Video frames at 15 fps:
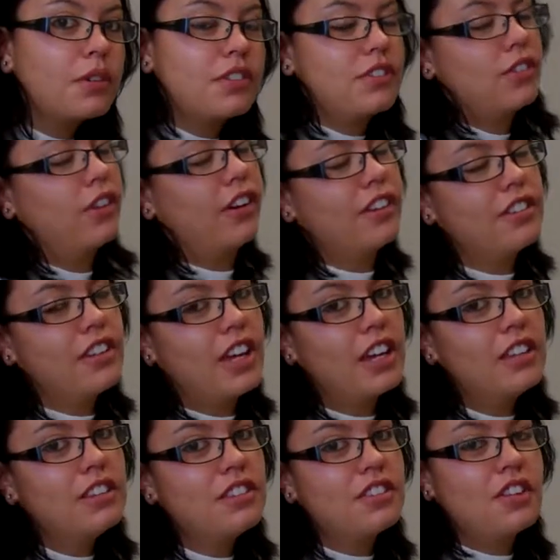with Stallar Skate
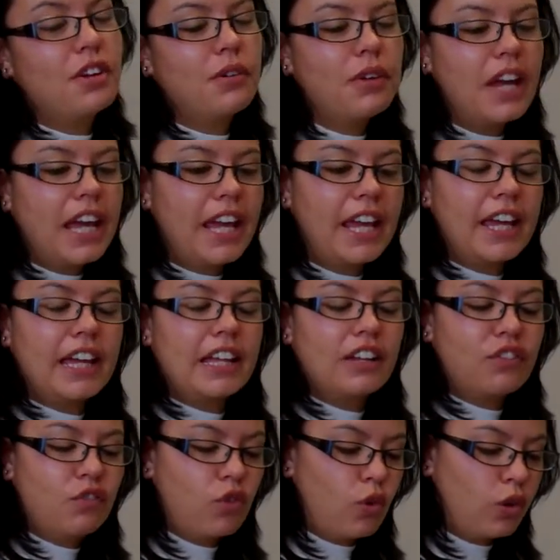and Snow, and
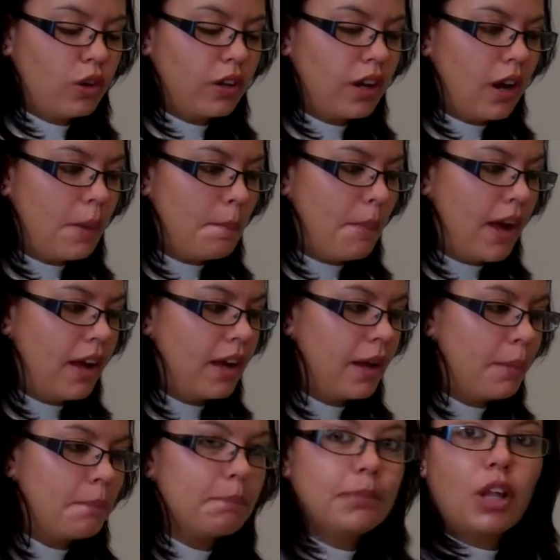for my
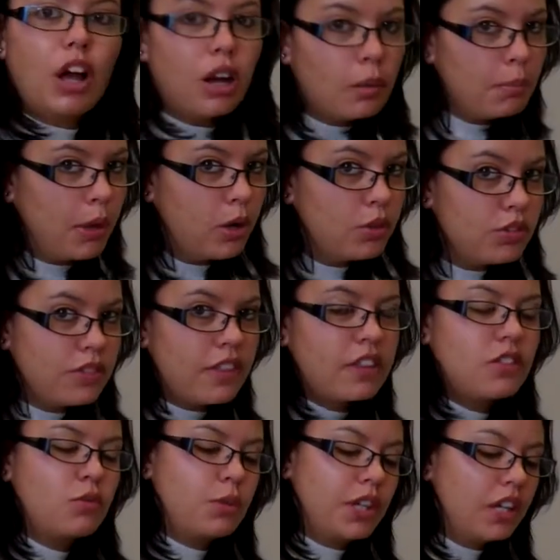blog post
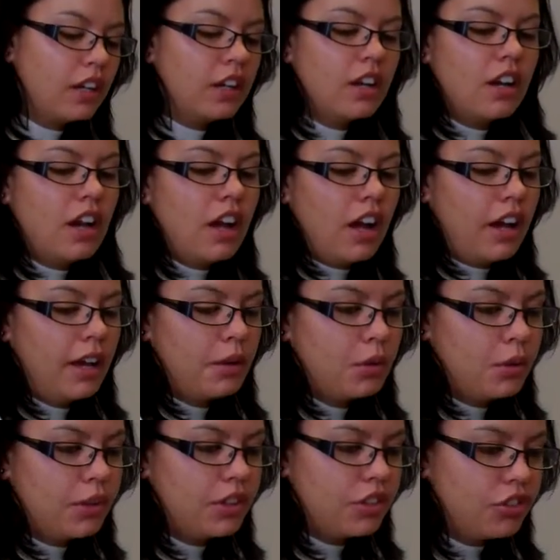this week, I'm
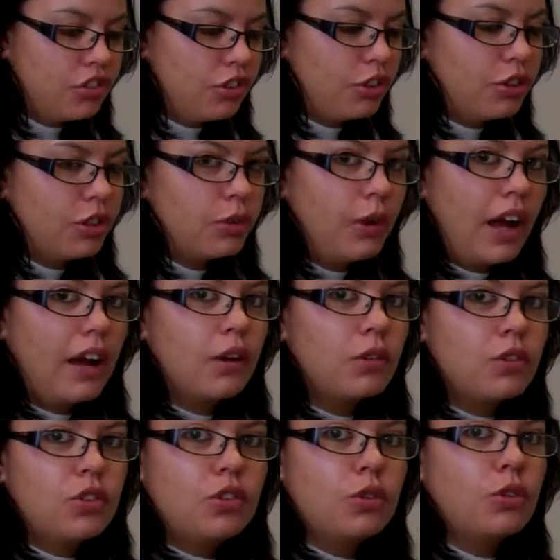going to show you how
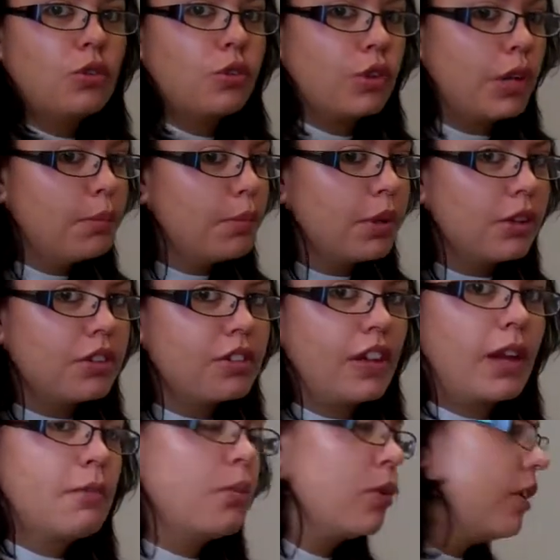to grip your
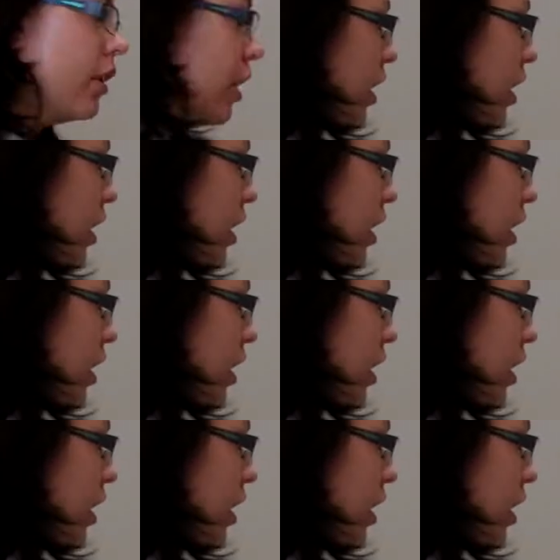skateboard